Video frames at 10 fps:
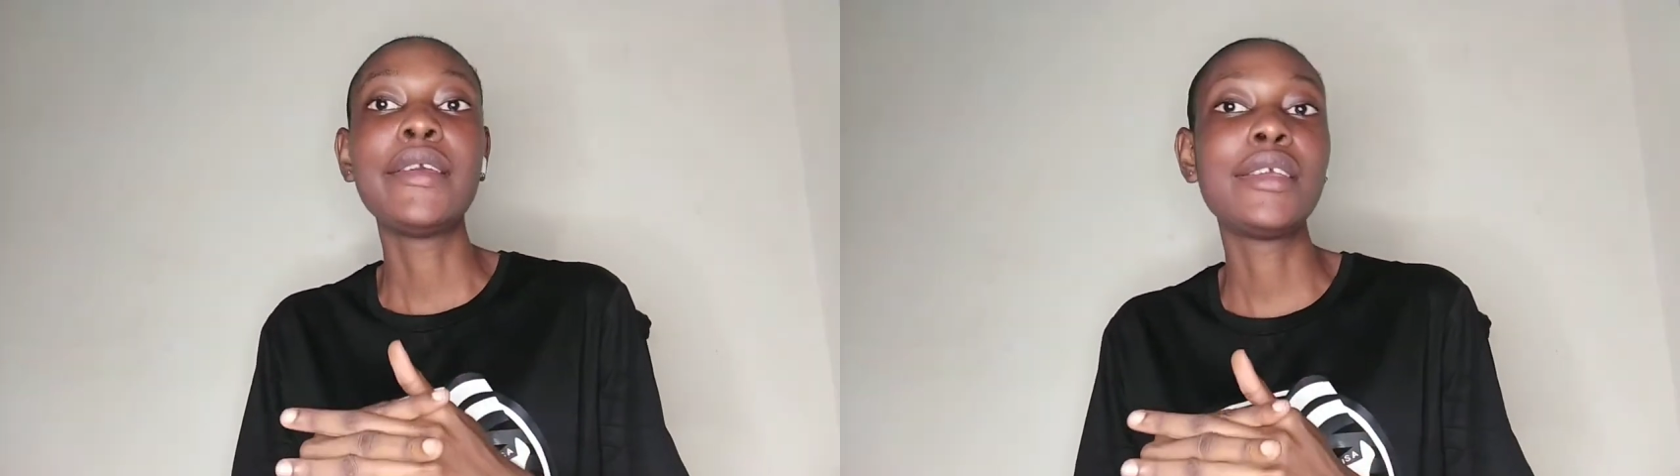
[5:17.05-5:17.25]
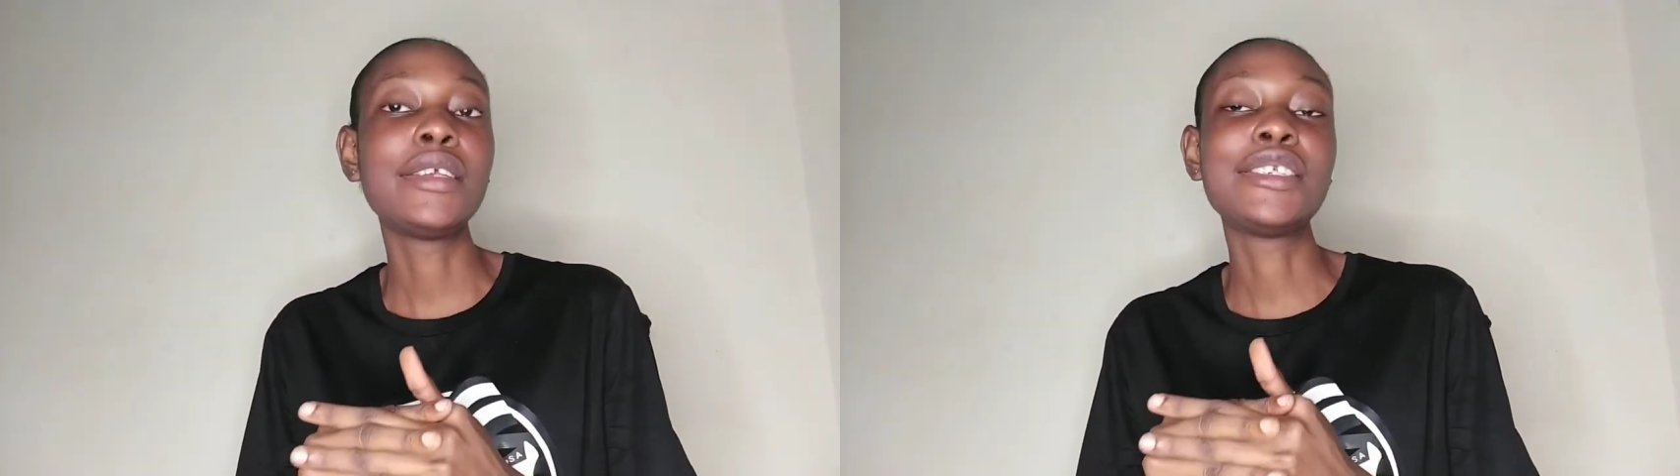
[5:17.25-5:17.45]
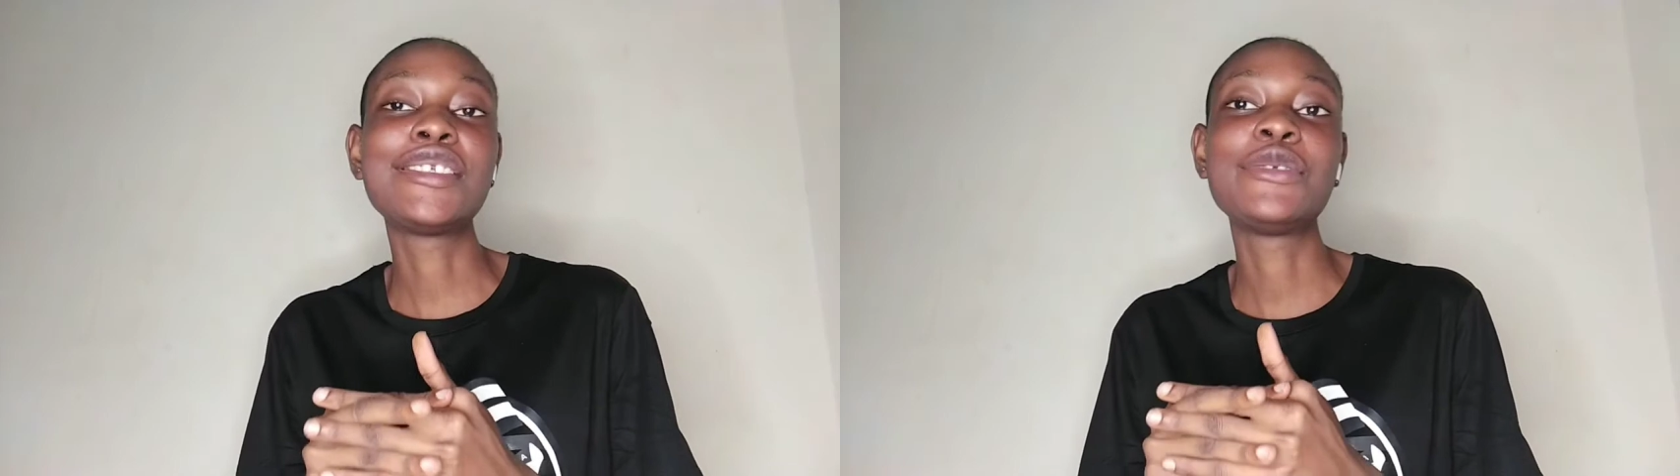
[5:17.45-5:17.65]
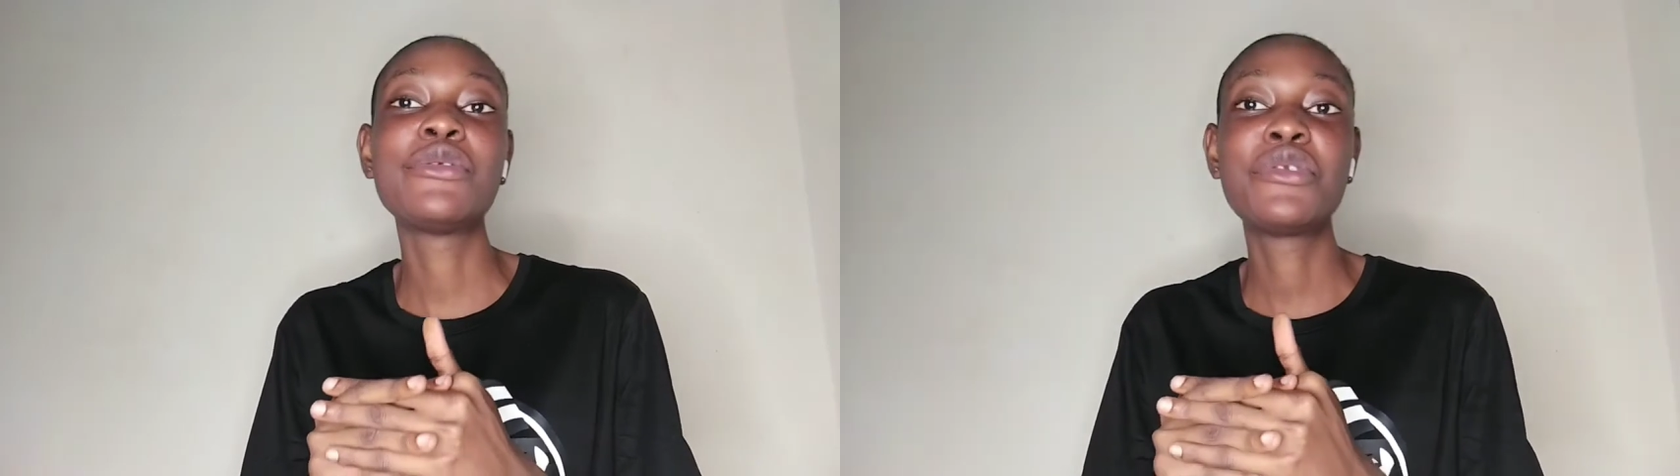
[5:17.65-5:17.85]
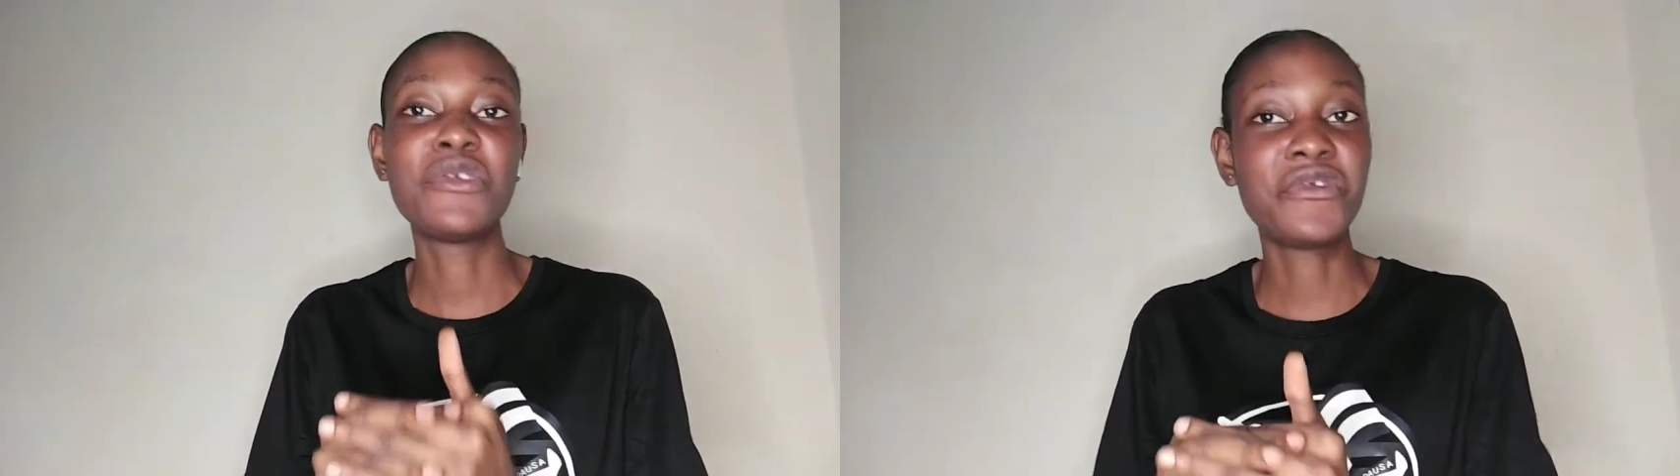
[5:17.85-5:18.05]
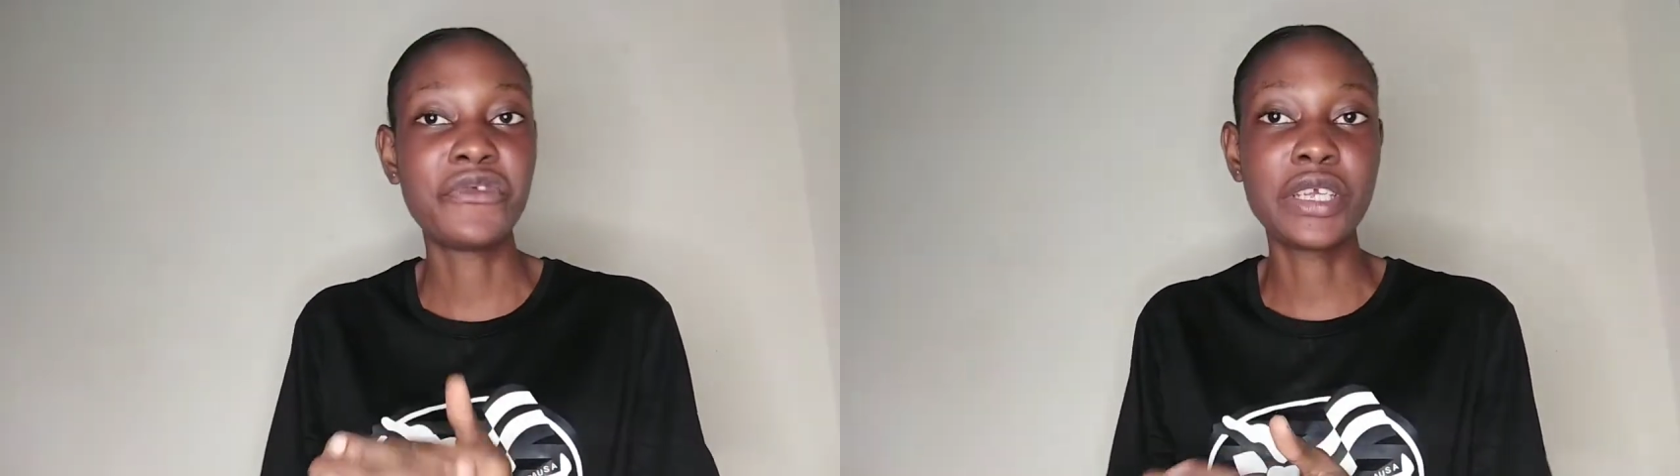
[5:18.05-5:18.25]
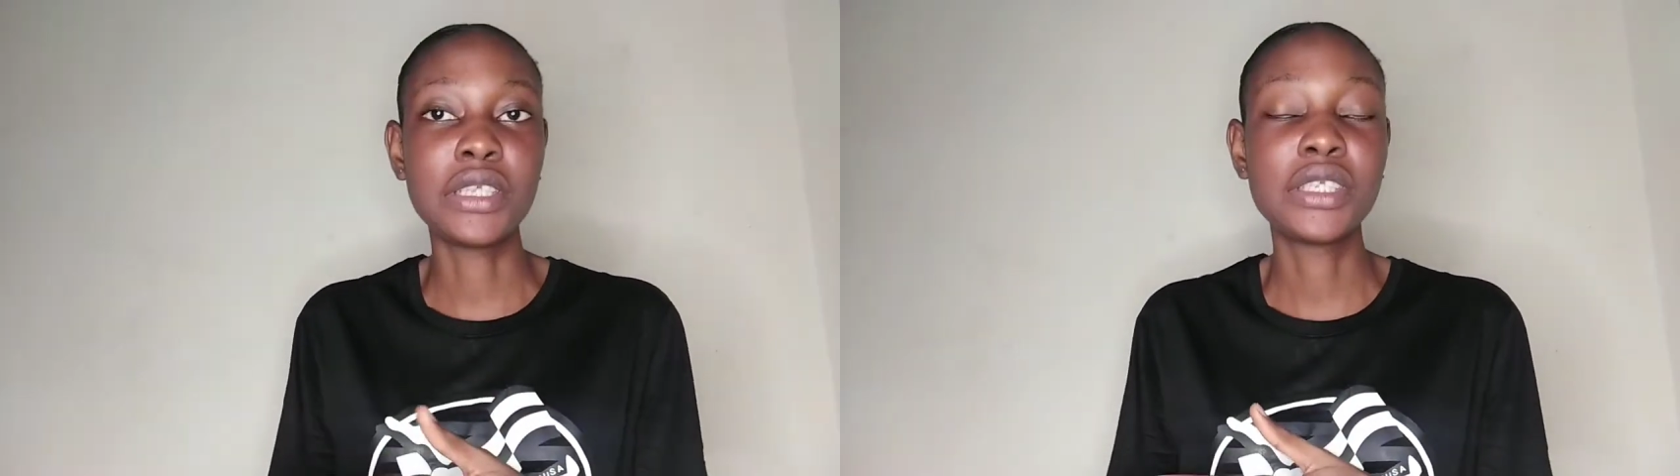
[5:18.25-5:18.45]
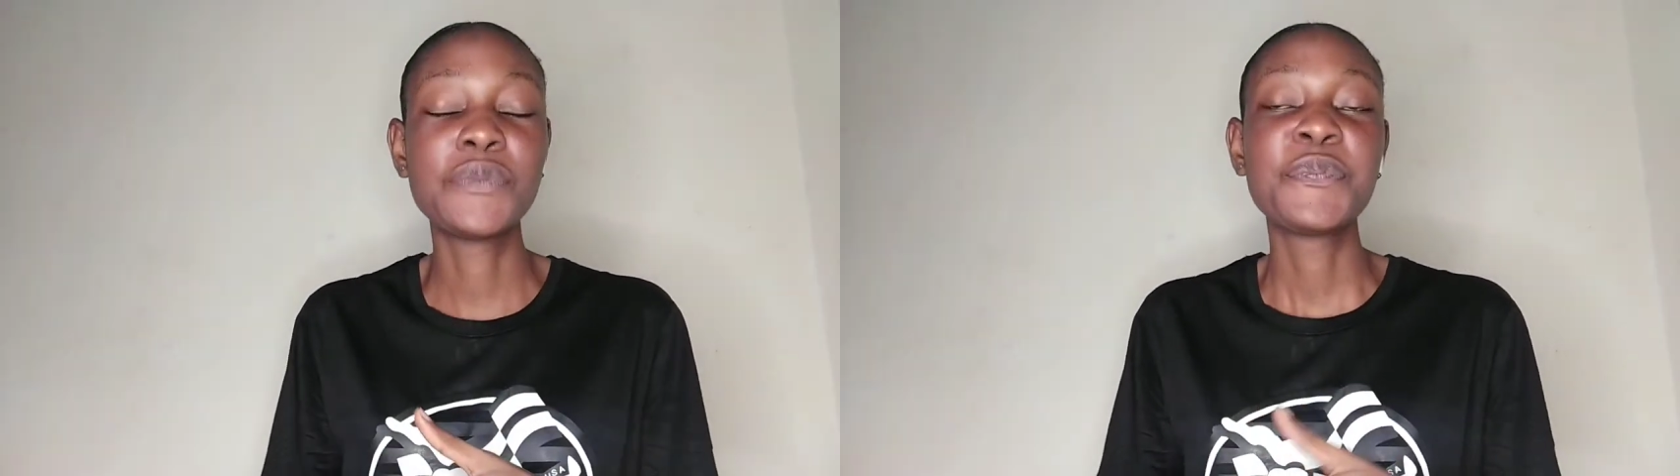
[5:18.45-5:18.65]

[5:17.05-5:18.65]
it's no different.